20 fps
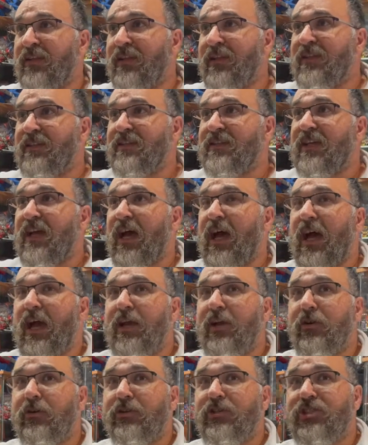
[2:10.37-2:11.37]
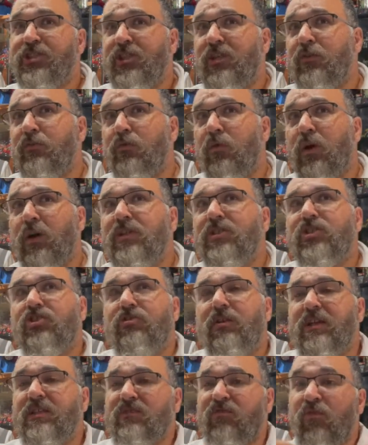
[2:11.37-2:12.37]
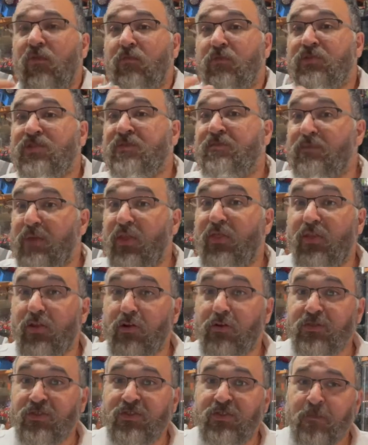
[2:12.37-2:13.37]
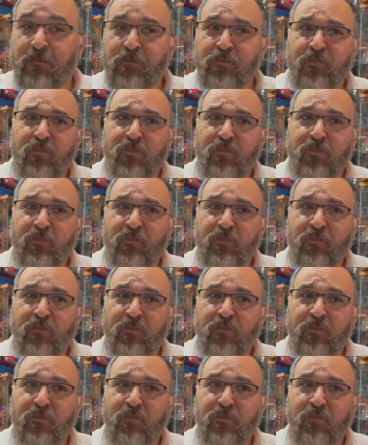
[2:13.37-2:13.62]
the entire G1 Transformers mythos